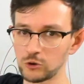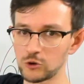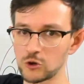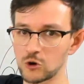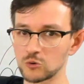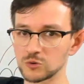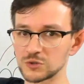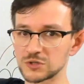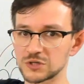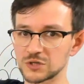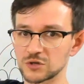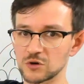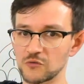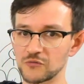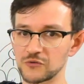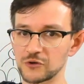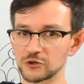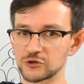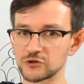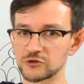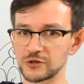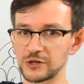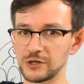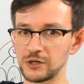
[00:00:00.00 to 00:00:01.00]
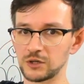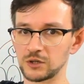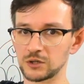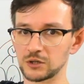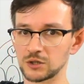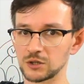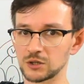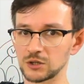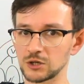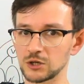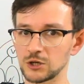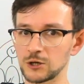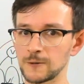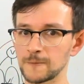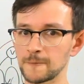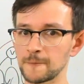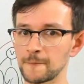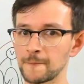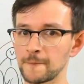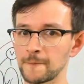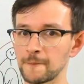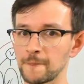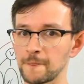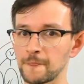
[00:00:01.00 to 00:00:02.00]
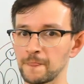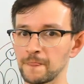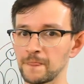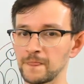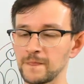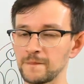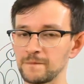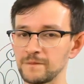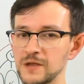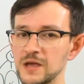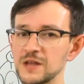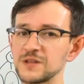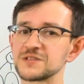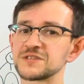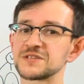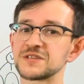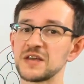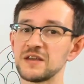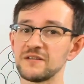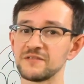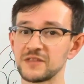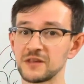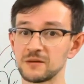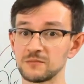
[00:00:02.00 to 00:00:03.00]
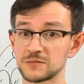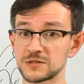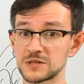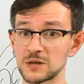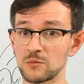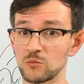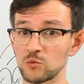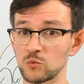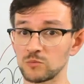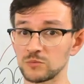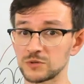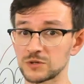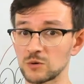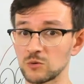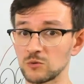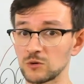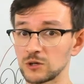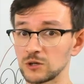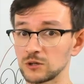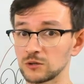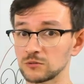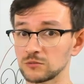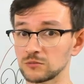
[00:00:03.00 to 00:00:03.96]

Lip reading: nodes of your tree and save them somewhere.